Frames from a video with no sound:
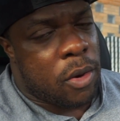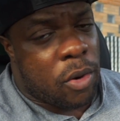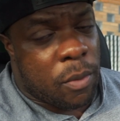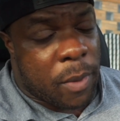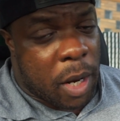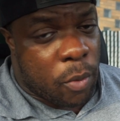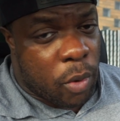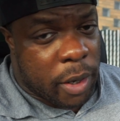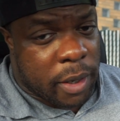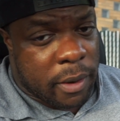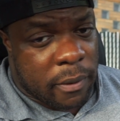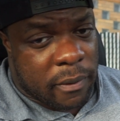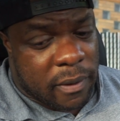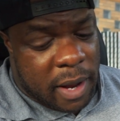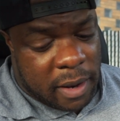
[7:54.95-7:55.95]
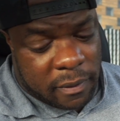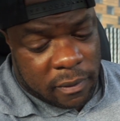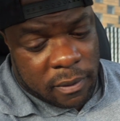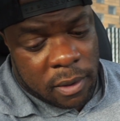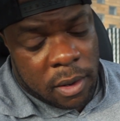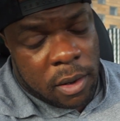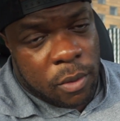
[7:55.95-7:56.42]
on my working
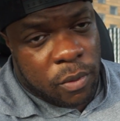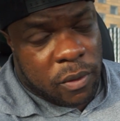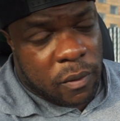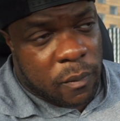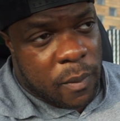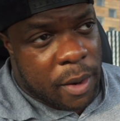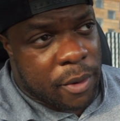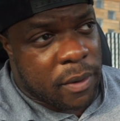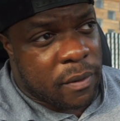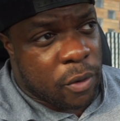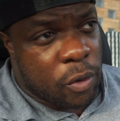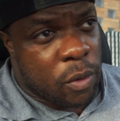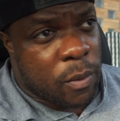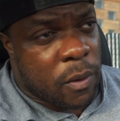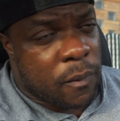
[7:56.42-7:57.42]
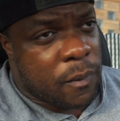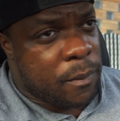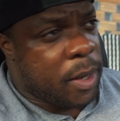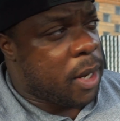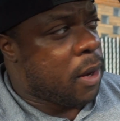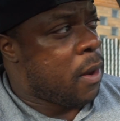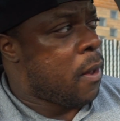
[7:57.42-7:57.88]
sets, which is very doable for me.